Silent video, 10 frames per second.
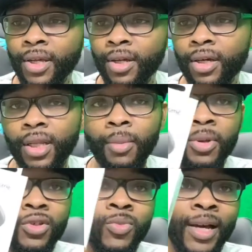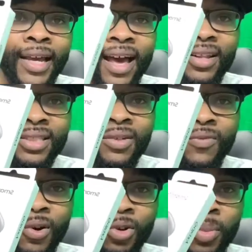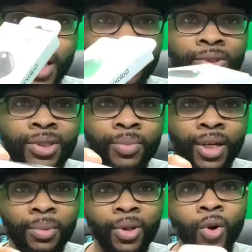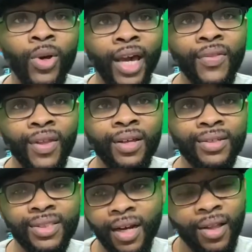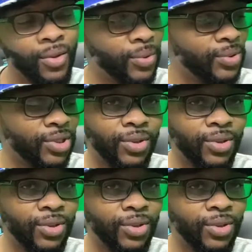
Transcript: It'll let me use my Galaxy phone to be able to locate things that I lose.